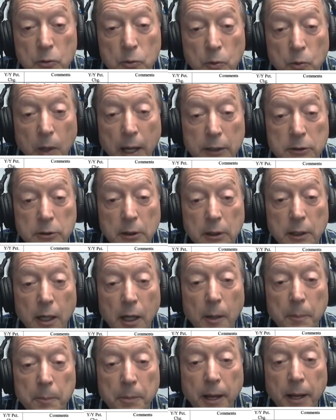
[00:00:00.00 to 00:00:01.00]
were actually
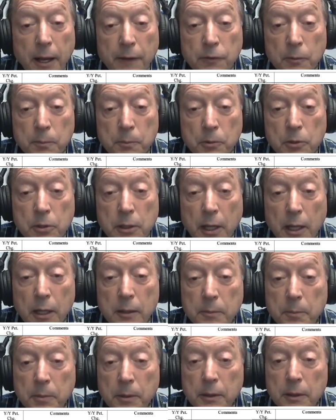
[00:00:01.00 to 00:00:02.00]
up a half a
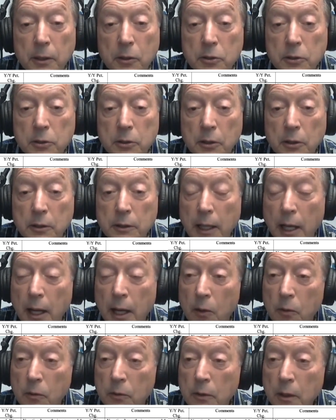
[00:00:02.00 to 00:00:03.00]
percent, but they're still
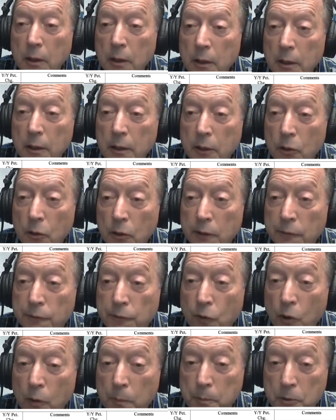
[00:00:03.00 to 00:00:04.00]
down nearly
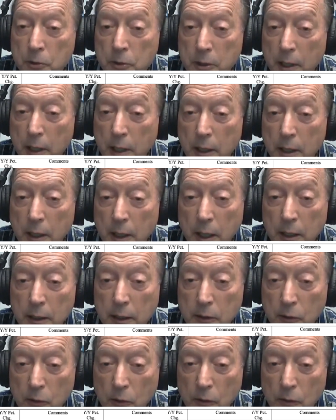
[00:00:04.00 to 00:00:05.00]
4% on
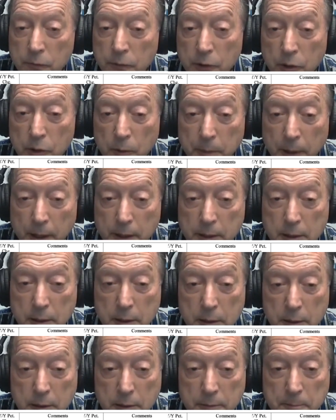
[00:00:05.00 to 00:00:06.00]
a year over year
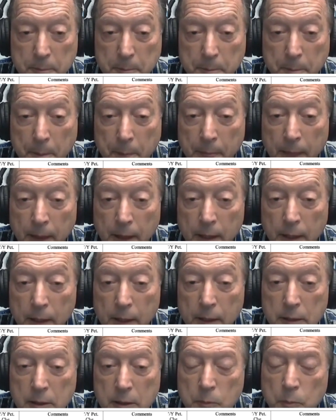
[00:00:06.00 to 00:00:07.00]
basis.
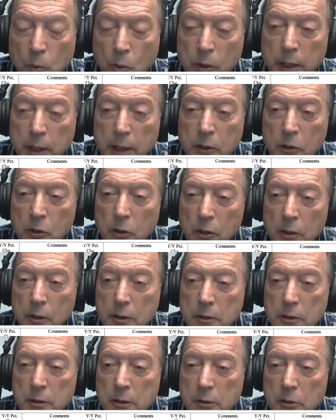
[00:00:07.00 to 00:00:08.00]
Sporting
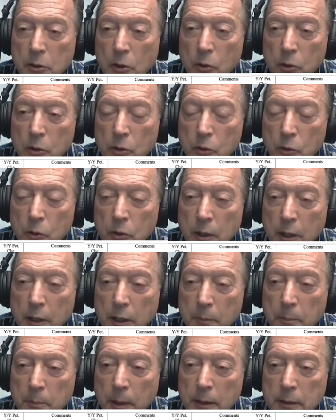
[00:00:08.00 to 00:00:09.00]
goods. So you
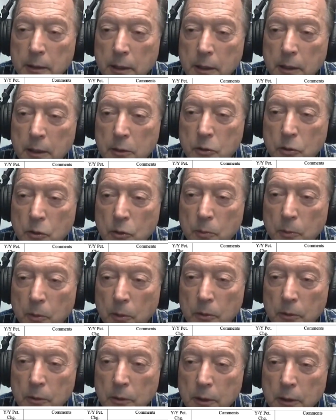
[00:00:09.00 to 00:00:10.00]
think about the consumer.